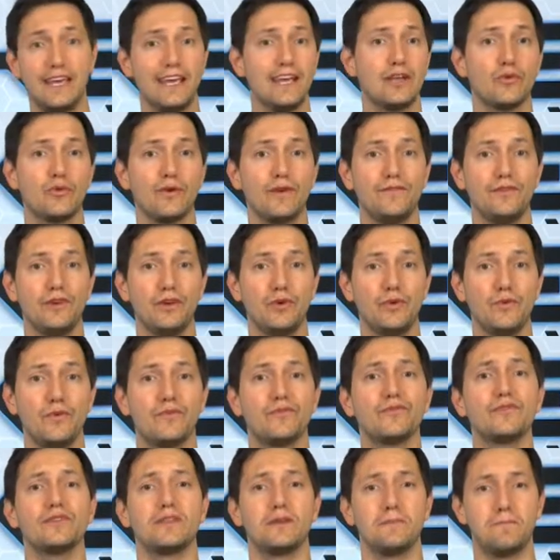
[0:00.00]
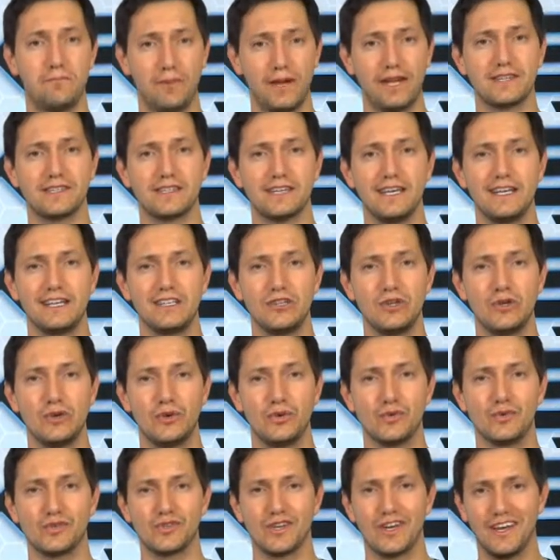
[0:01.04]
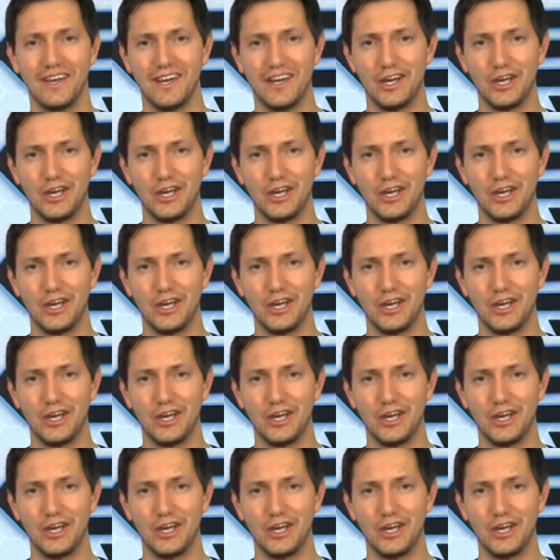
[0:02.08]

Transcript: Geekery View for the best geek news.